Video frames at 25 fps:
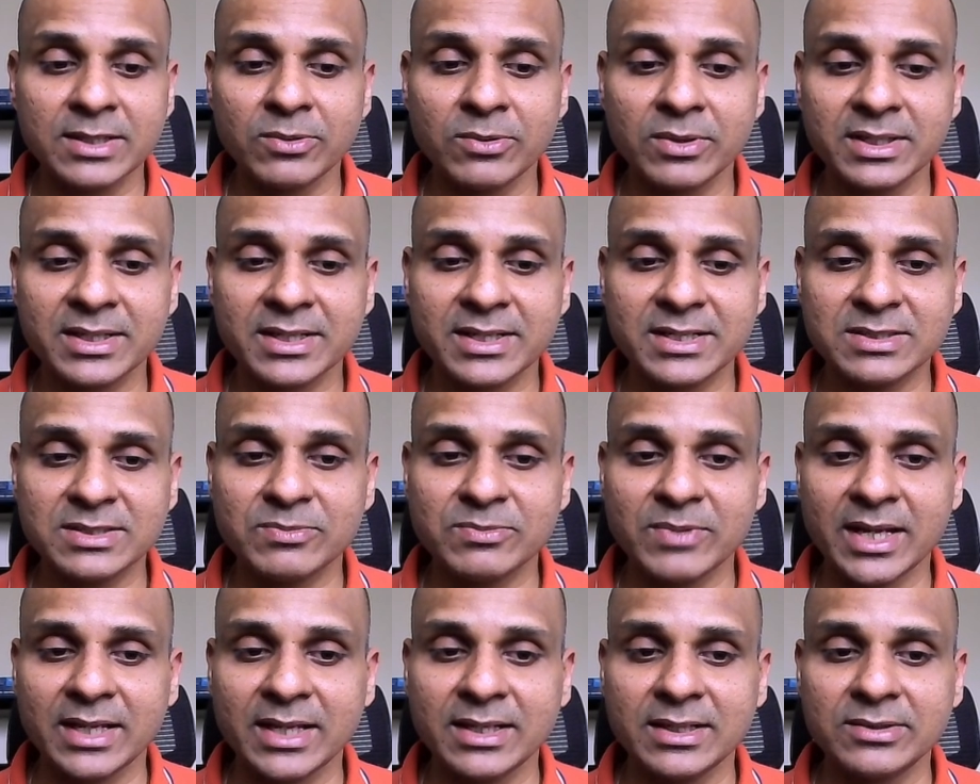
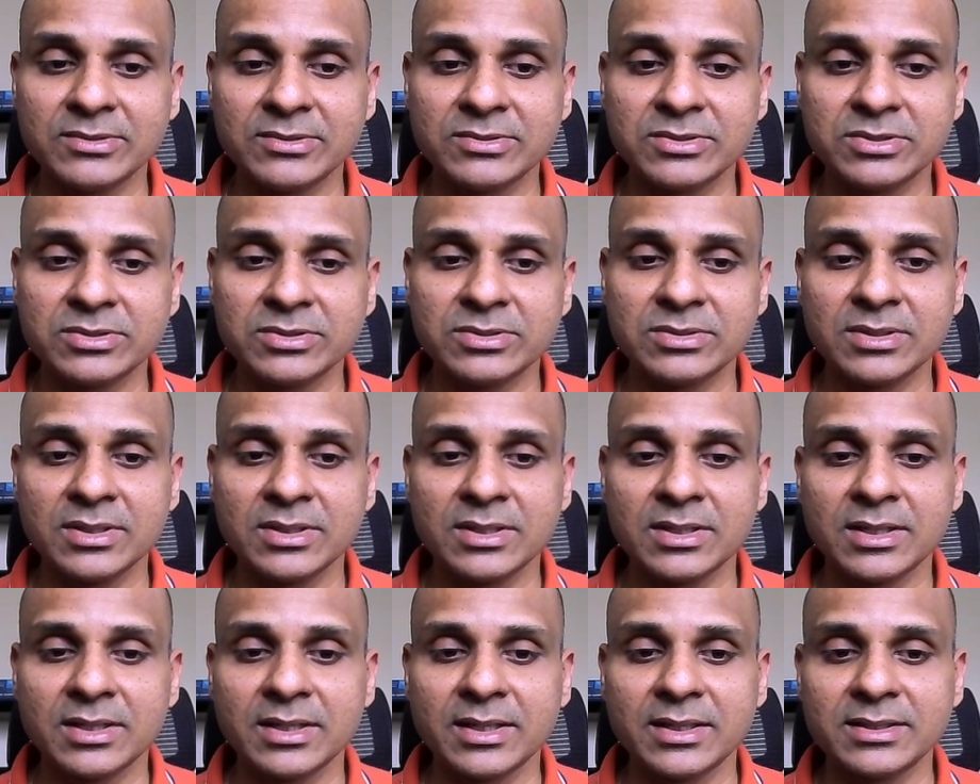dequantized
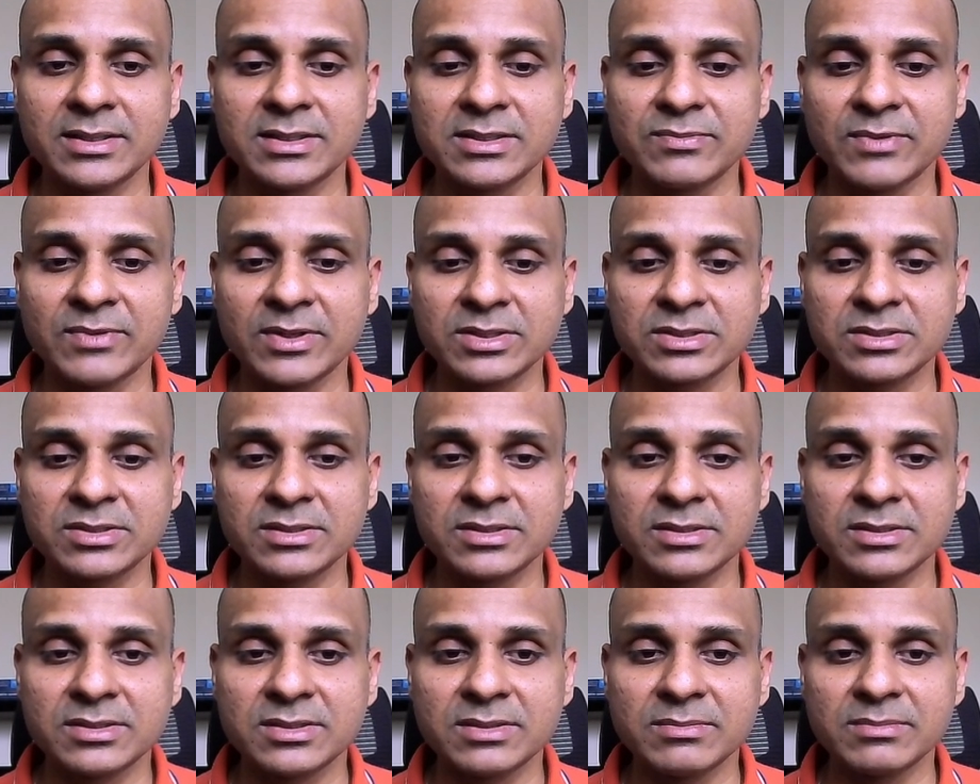values in this
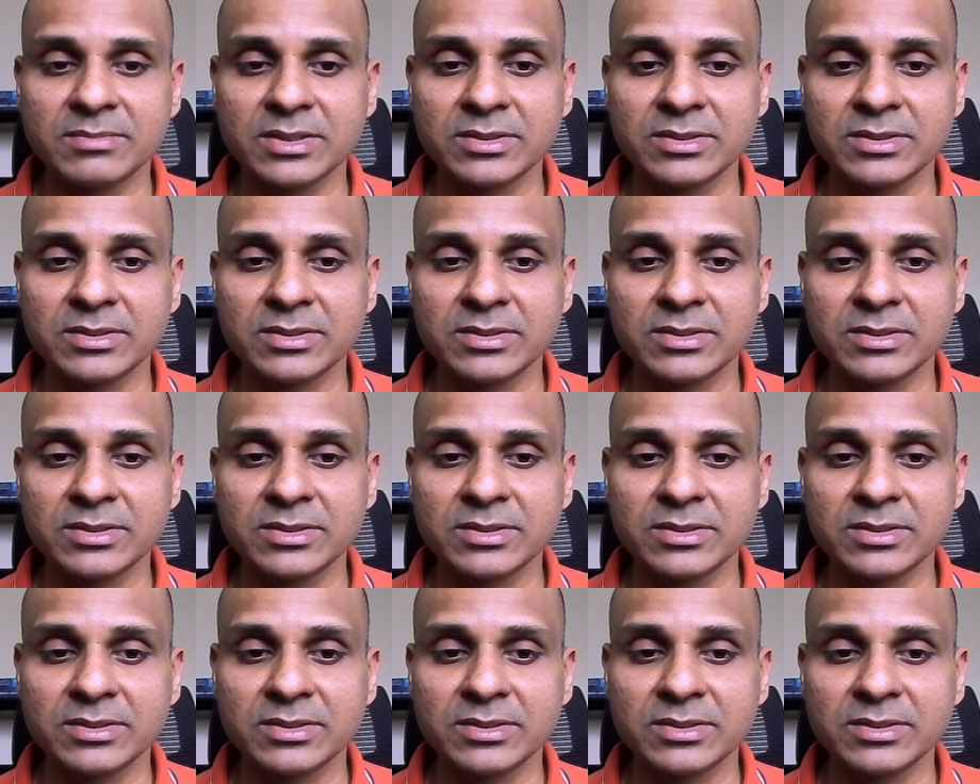function,